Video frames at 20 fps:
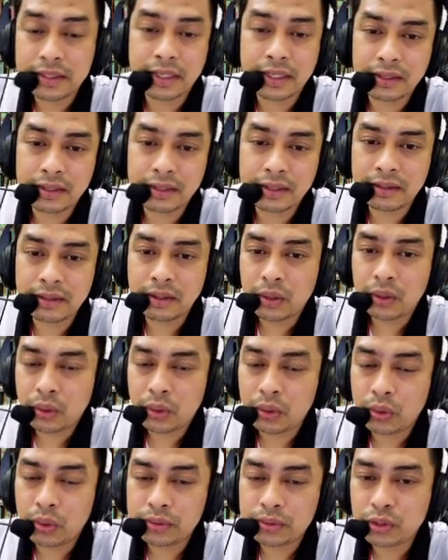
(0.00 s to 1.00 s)
millisecond,
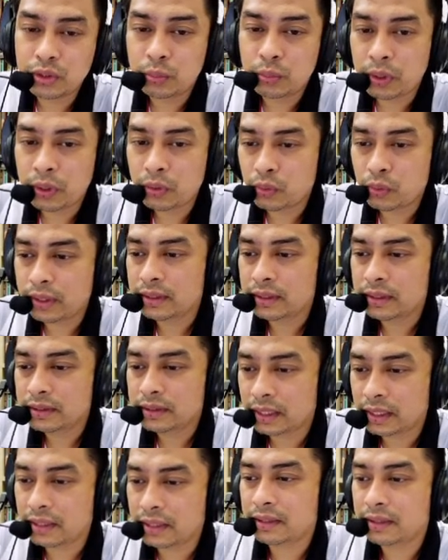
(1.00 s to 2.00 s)
or 0.1
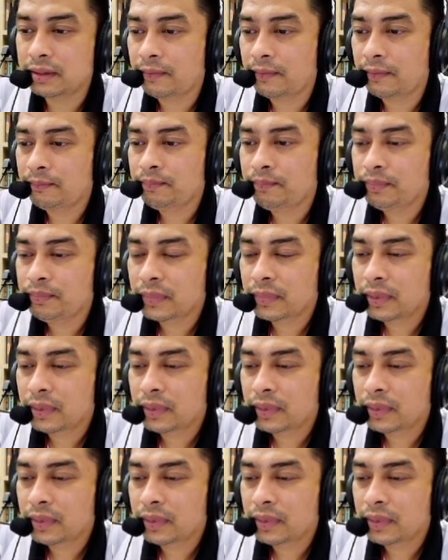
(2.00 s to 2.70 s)
second.